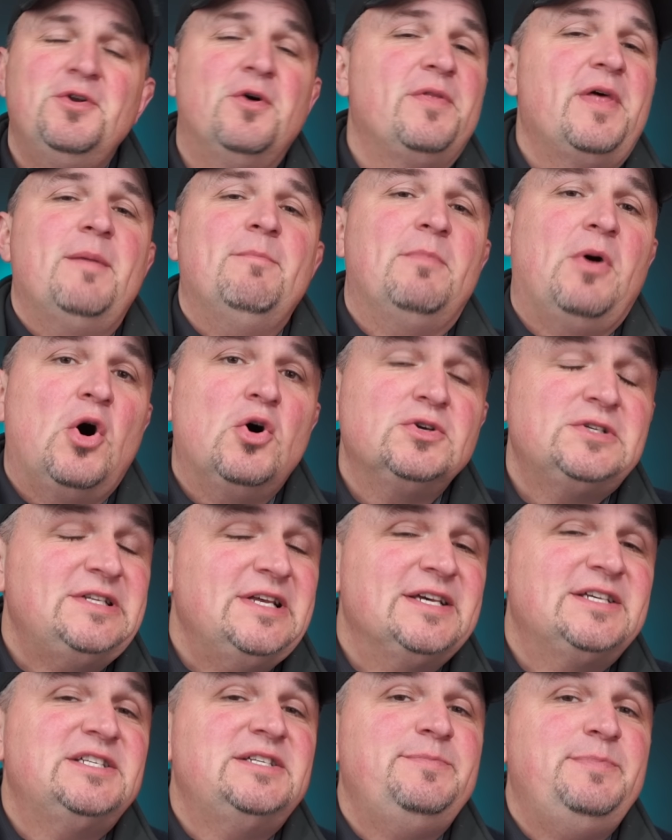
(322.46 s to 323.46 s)
know that most
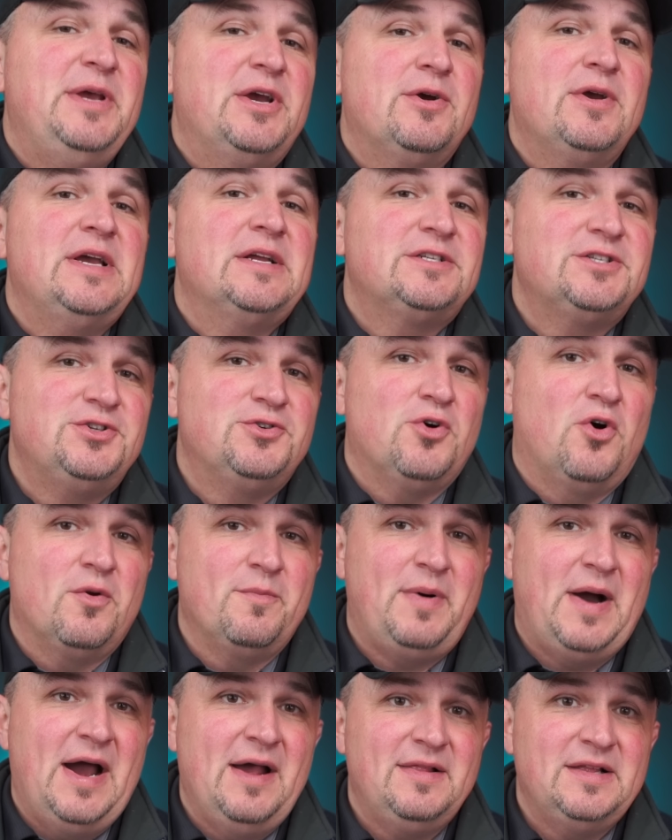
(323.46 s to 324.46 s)
experienced
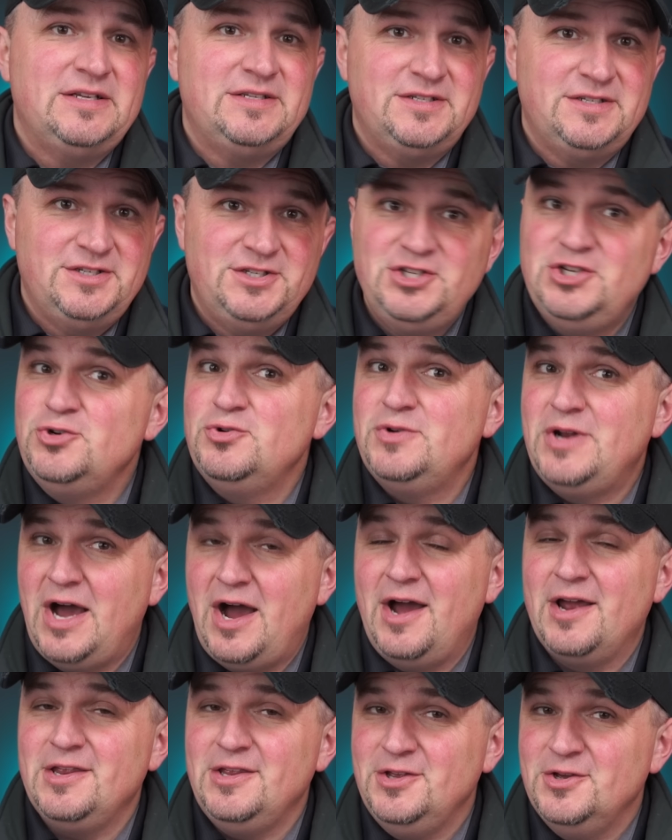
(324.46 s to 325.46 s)
drone pilots do
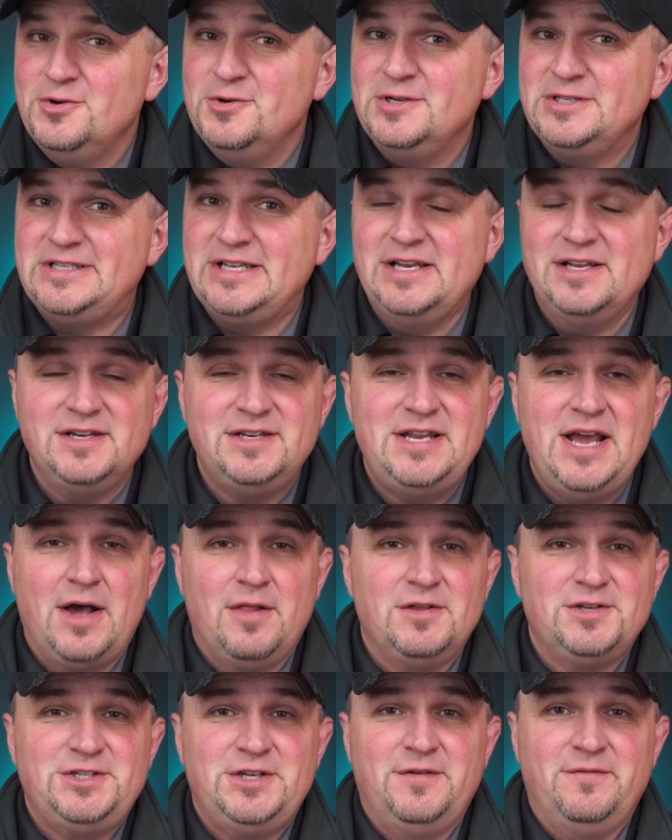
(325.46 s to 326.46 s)
not use
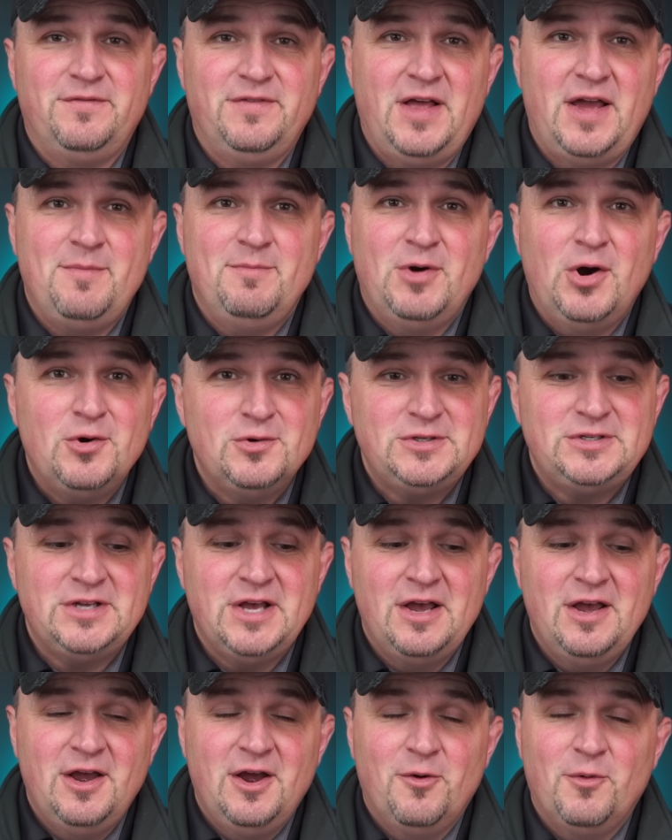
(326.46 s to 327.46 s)
intelligent flight modes
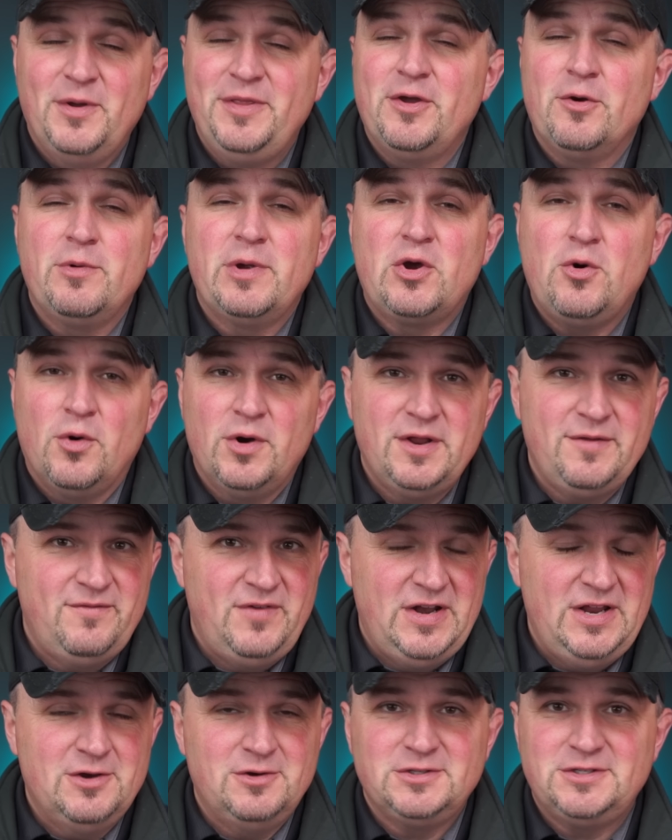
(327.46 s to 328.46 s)
when they're recording
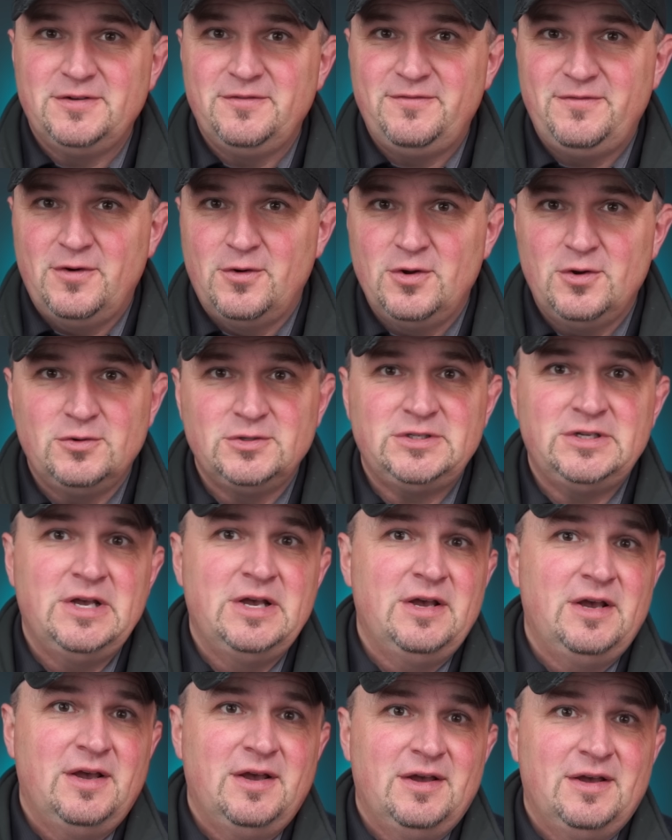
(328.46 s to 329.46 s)
videos and photos?
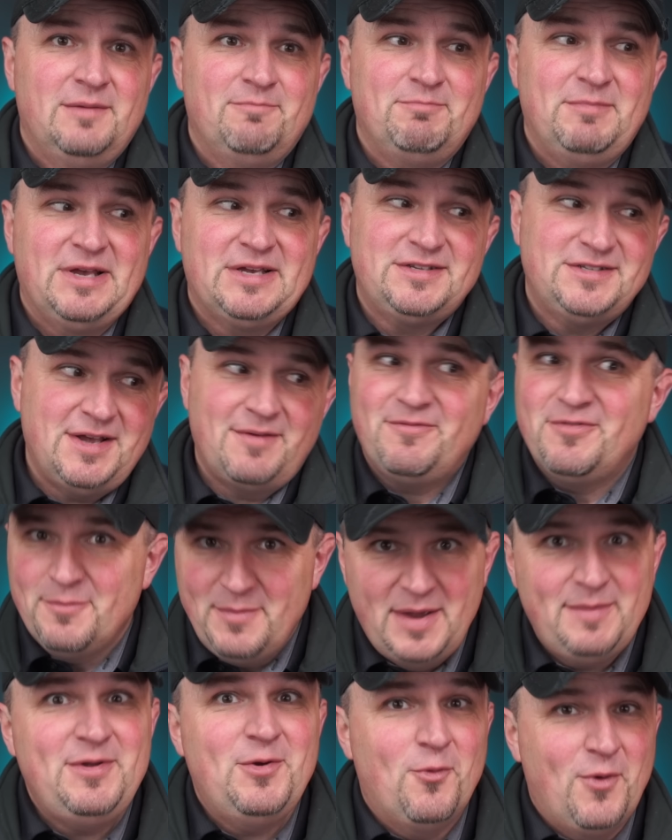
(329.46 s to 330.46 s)
Except for
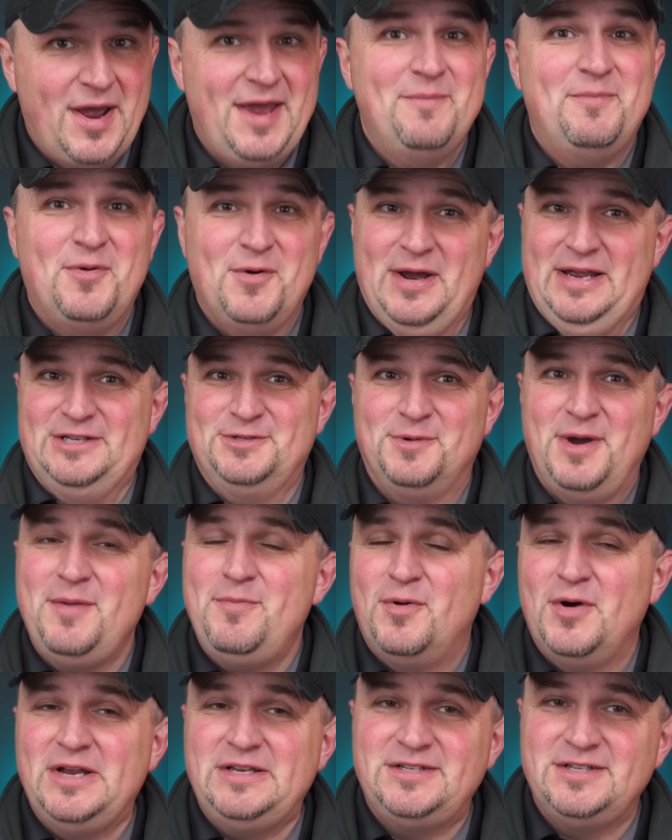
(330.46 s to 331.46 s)
maybe waypoints.
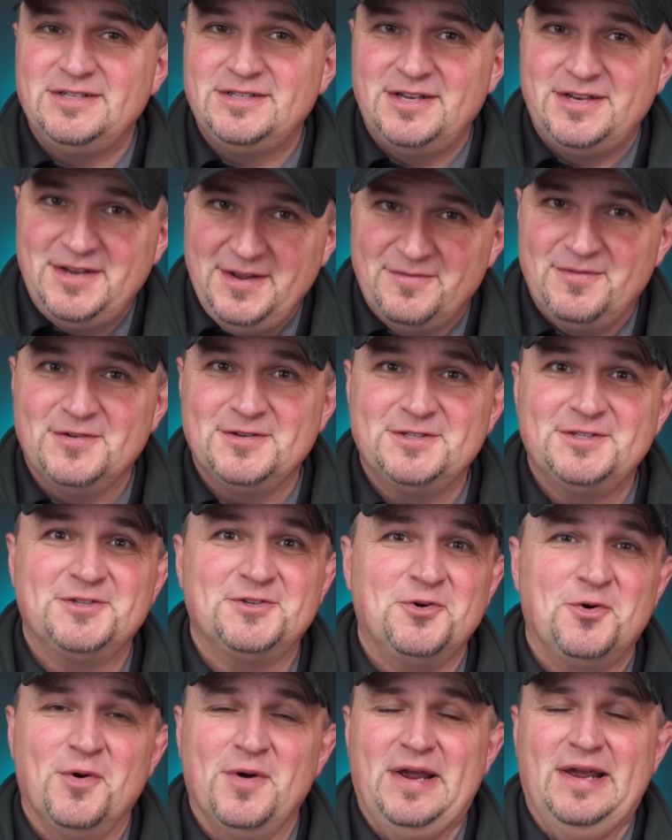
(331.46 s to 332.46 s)
Waypoints is a different
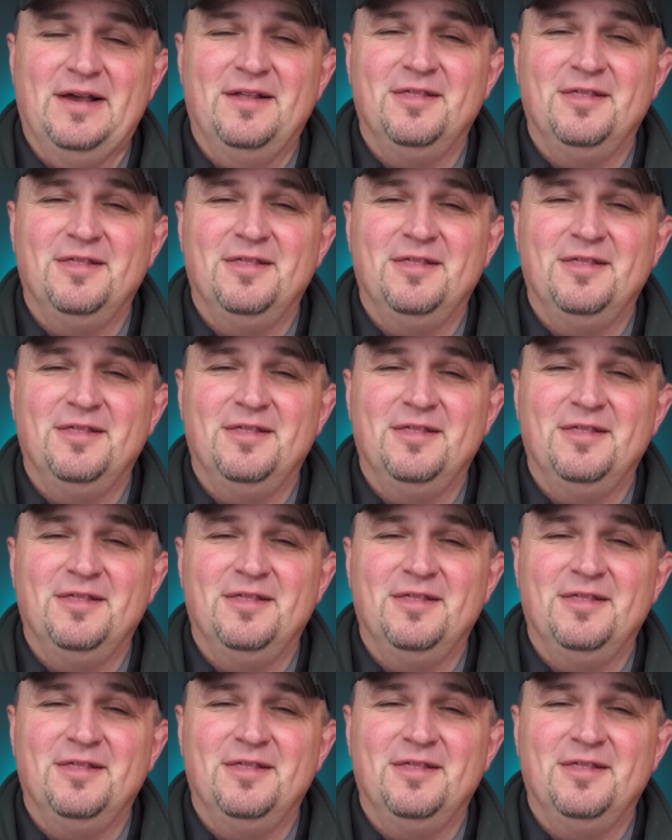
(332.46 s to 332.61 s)
story.